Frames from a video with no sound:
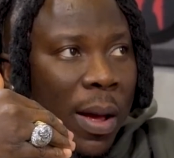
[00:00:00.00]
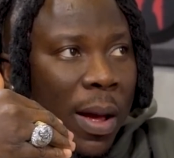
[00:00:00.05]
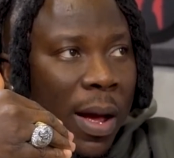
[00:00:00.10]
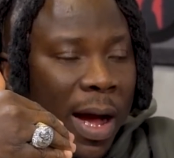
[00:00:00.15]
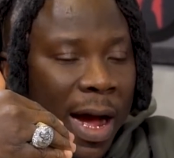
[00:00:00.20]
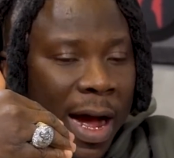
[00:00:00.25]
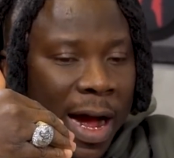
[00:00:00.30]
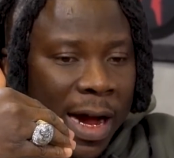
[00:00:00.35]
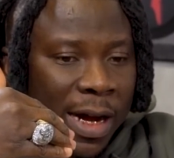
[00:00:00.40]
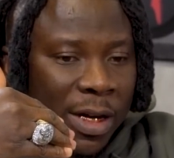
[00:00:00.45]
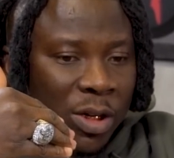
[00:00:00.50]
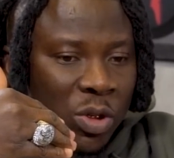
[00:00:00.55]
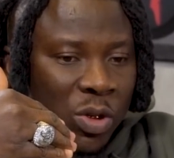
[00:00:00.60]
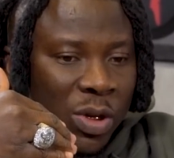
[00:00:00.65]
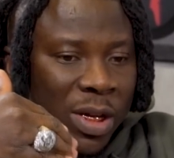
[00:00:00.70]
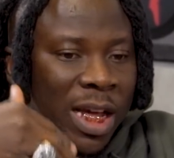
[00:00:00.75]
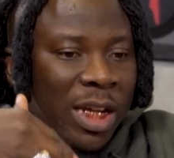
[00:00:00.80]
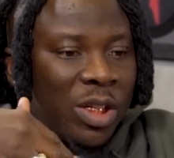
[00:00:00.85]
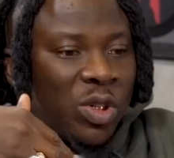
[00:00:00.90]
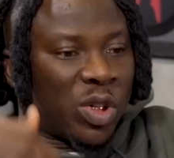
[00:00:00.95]
And to
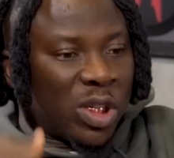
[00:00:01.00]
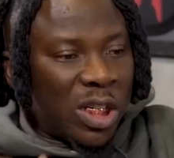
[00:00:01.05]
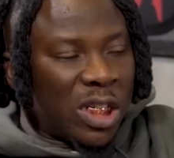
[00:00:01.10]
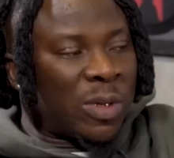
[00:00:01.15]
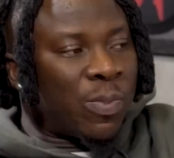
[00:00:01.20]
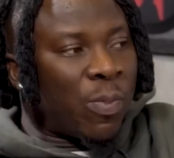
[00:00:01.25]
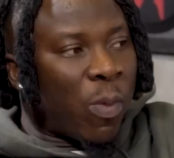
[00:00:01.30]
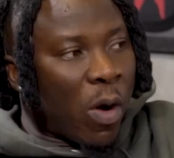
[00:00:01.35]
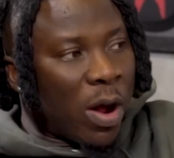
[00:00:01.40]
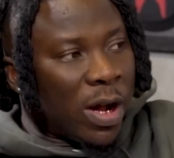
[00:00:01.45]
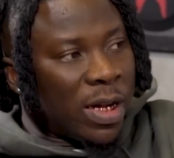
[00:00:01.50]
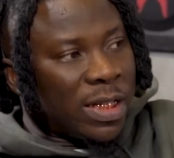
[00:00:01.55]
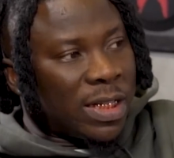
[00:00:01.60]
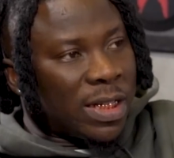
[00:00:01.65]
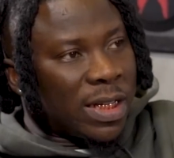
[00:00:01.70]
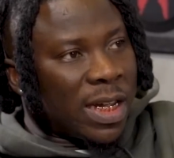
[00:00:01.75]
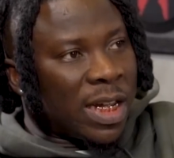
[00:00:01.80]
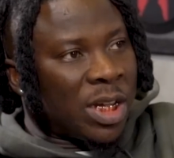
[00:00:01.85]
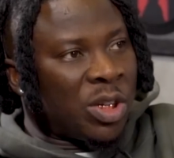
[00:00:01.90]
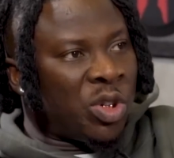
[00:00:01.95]
get to this point
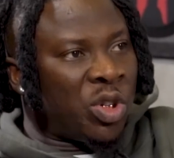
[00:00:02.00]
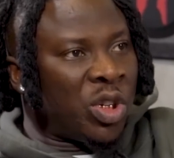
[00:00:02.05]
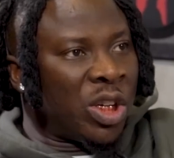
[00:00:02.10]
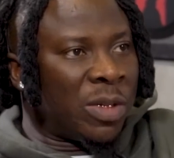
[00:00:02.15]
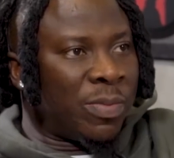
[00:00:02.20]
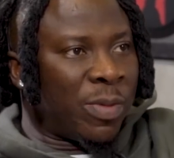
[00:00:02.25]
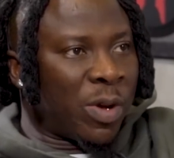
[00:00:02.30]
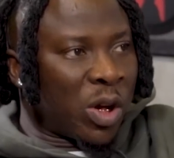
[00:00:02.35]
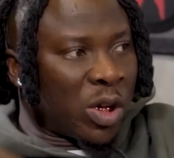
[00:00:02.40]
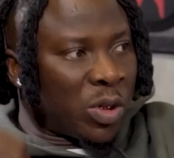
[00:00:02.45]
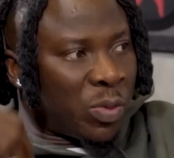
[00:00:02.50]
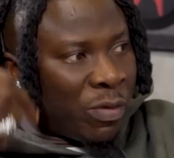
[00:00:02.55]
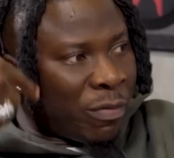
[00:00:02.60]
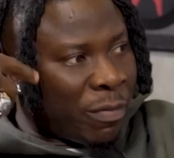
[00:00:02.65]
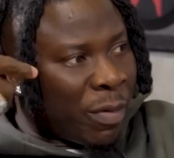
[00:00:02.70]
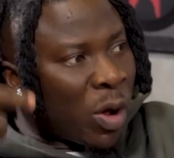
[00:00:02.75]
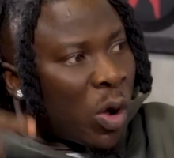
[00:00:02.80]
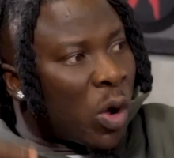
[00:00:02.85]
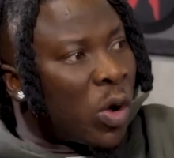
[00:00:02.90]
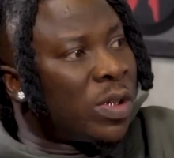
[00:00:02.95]
is just because we've
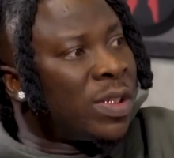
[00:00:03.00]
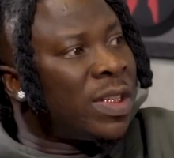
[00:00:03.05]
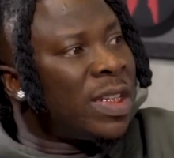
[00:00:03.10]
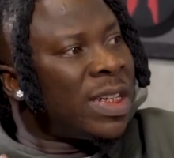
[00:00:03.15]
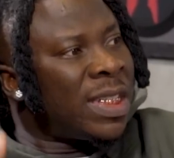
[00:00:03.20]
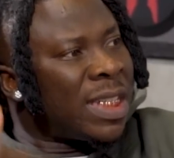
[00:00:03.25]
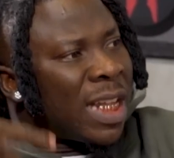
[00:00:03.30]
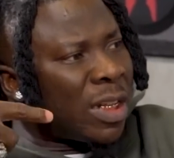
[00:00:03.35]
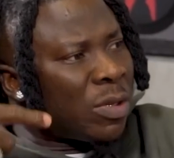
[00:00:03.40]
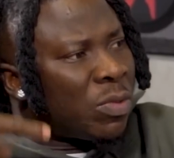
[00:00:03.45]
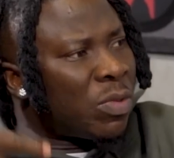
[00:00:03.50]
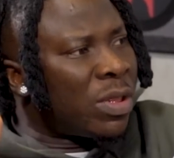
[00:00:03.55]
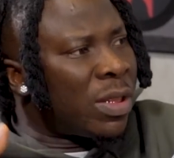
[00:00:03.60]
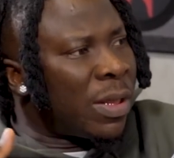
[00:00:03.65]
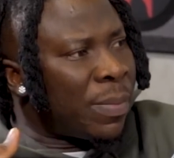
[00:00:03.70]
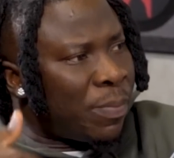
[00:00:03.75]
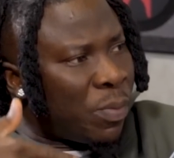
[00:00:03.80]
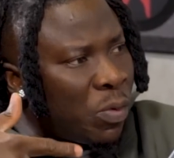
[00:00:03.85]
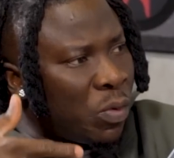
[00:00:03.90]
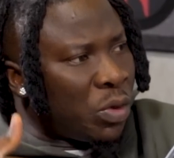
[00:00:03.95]
been consistent with the
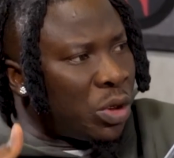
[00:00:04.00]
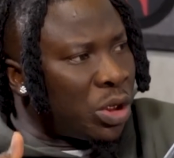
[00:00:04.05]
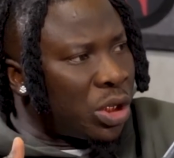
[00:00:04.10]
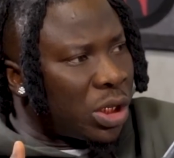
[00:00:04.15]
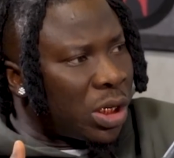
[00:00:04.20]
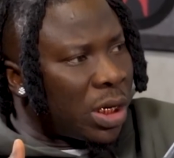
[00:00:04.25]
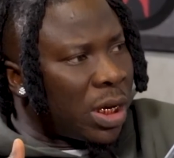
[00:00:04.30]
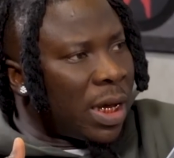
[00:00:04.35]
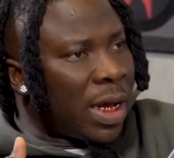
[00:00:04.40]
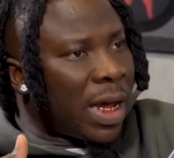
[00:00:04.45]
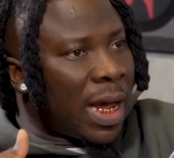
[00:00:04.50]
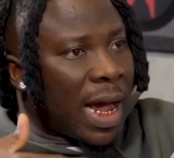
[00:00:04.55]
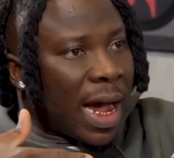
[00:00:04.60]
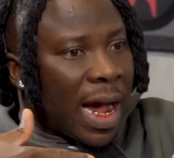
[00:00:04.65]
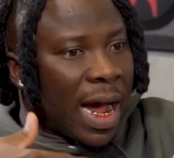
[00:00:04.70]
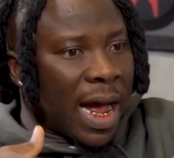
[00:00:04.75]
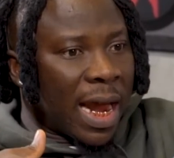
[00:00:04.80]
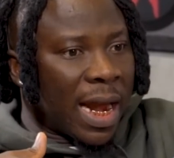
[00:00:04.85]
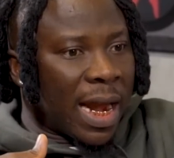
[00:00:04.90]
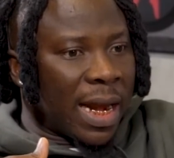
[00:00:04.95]
push.
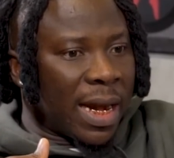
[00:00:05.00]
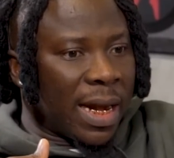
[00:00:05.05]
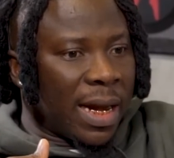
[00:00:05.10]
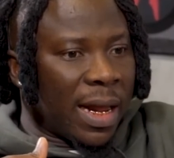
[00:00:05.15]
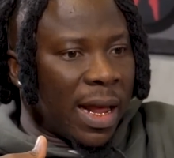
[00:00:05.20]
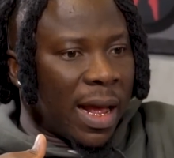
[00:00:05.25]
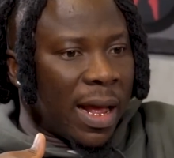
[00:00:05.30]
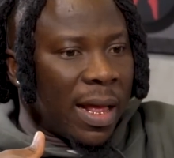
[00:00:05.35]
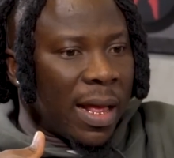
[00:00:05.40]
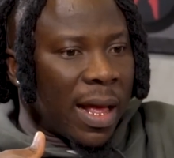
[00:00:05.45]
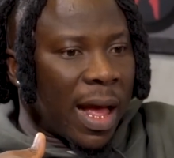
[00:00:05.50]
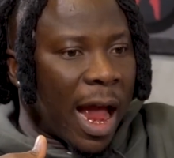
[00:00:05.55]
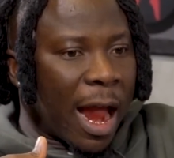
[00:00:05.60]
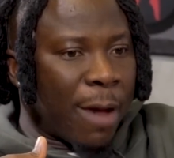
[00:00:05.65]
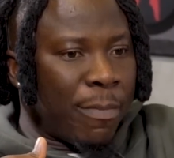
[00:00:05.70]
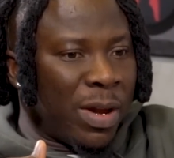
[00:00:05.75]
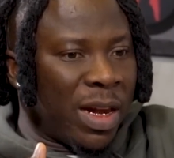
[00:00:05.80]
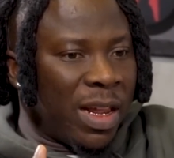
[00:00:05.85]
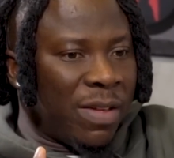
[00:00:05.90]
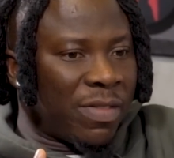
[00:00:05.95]
And I
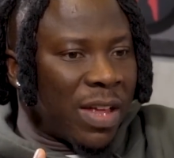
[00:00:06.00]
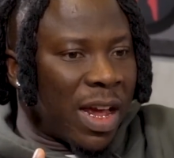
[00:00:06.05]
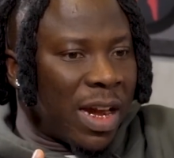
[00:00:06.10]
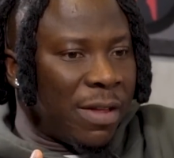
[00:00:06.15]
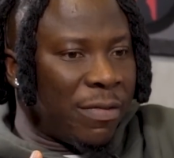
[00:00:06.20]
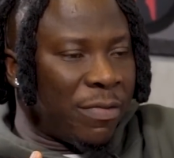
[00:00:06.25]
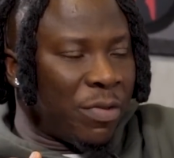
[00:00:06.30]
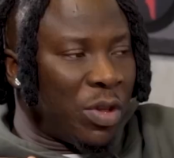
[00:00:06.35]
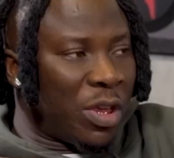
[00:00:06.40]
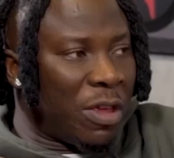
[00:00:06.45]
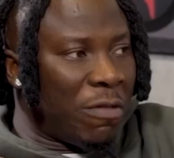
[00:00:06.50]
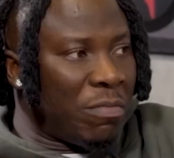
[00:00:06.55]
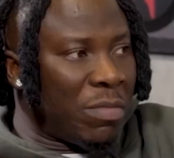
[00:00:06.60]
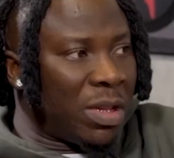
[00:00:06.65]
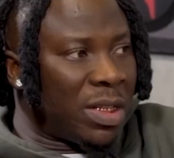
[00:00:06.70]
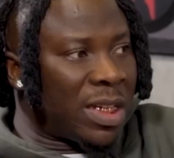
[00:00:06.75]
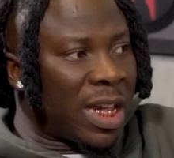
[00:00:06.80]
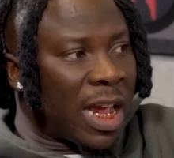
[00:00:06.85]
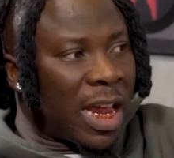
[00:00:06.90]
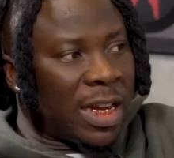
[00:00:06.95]
believe that if you give me
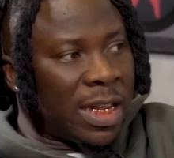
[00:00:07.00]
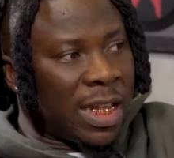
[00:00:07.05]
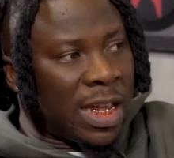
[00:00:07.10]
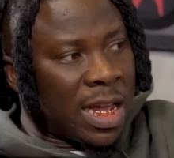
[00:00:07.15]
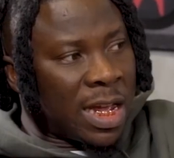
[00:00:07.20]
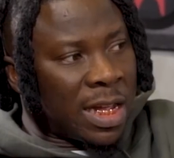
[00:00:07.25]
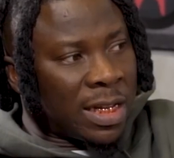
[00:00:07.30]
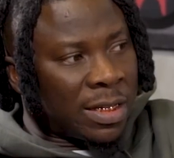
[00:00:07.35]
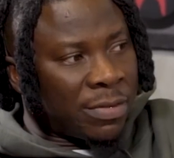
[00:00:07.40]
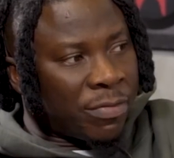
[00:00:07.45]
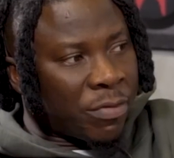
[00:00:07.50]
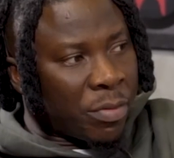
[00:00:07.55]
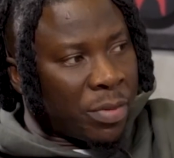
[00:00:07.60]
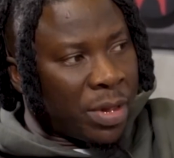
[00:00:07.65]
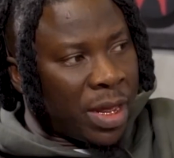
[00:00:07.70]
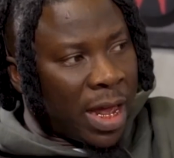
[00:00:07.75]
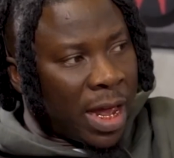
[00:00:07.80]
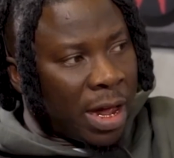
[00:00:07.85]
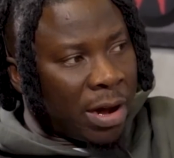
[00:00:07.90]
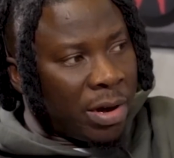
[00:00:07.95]
10 years from
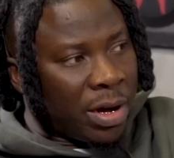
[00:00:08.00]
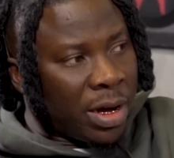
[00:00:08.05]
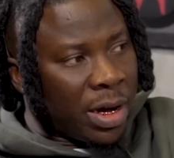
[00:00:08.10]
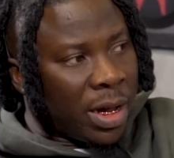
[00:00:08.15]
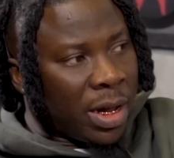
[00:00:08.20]
here,